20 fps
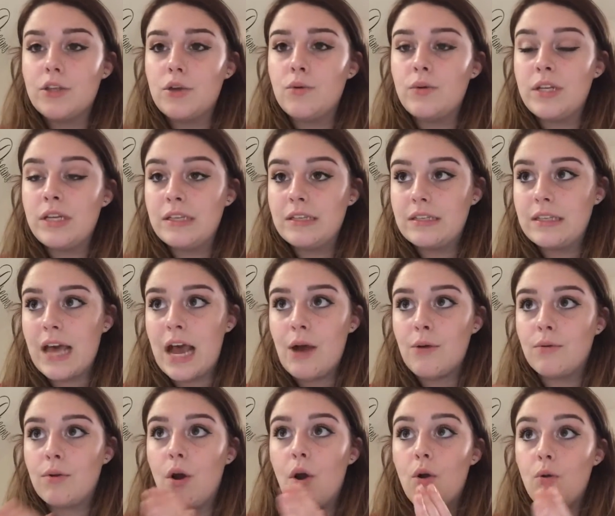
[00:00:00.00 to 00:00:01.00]
the audience that
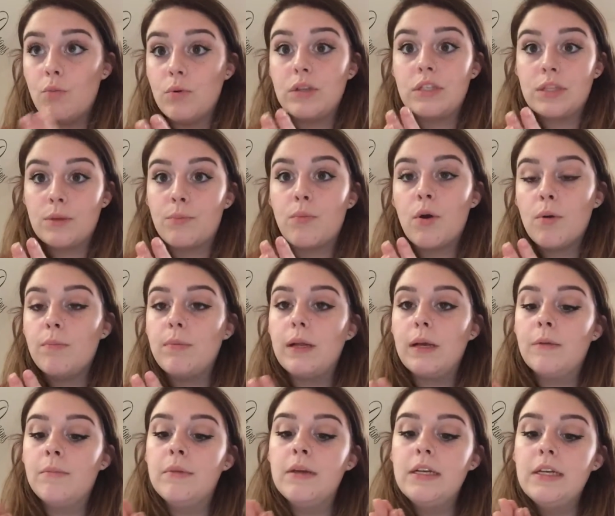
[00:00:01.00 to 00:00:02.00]
alcohol was the
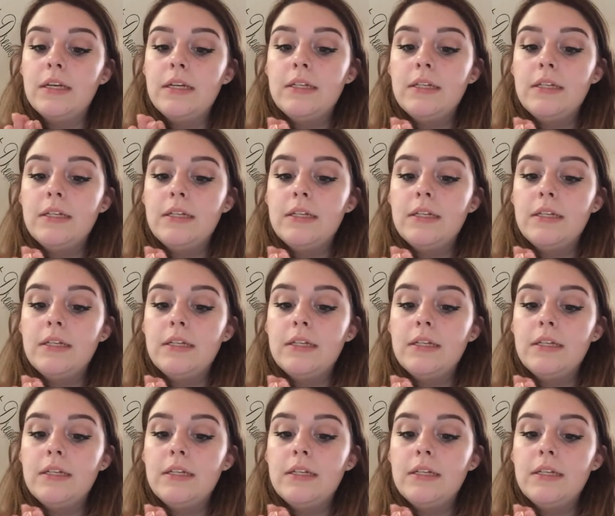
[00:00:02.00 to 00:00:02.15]
problem.